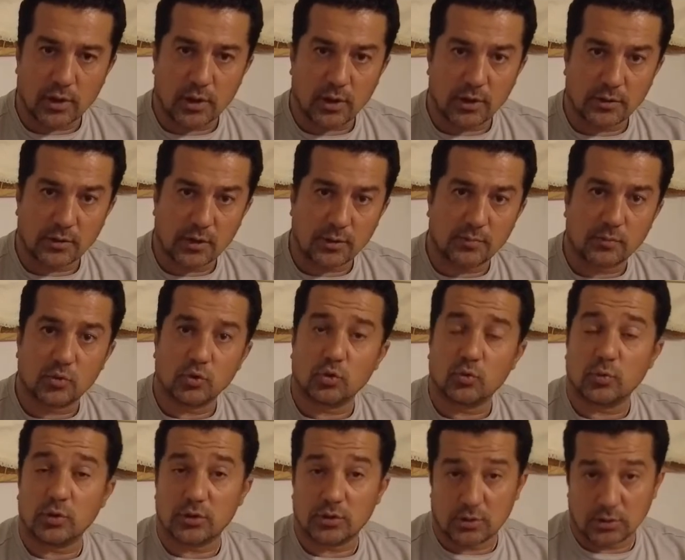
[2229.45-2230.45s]
I end up doing
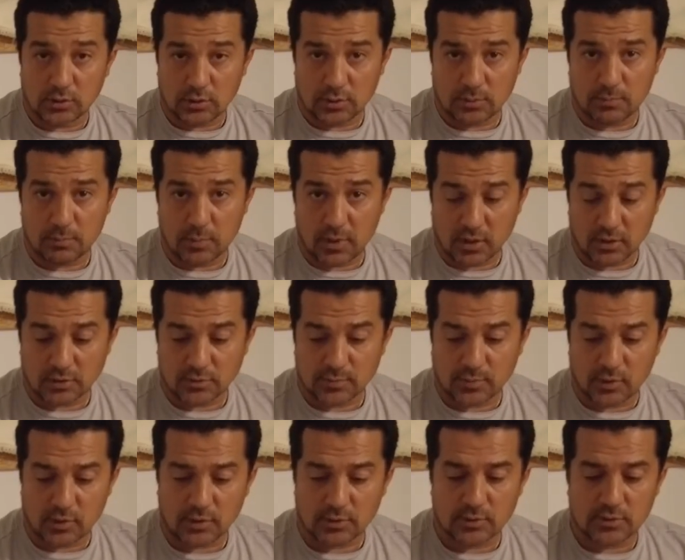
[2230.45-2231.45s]
with the belt
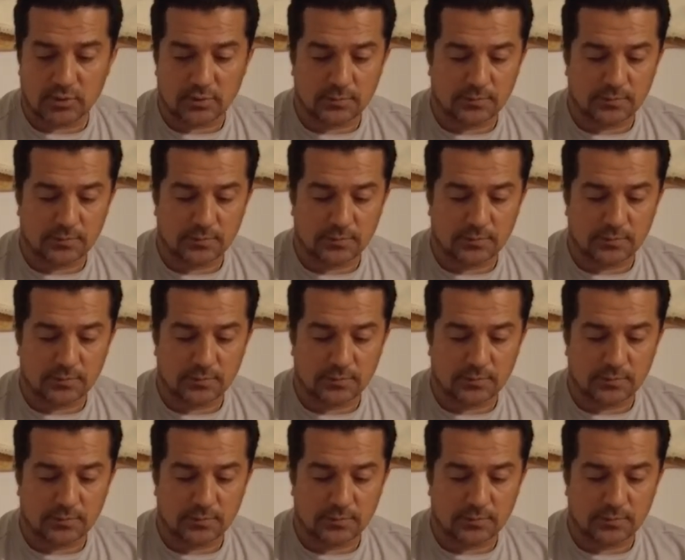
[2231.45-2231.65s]
part.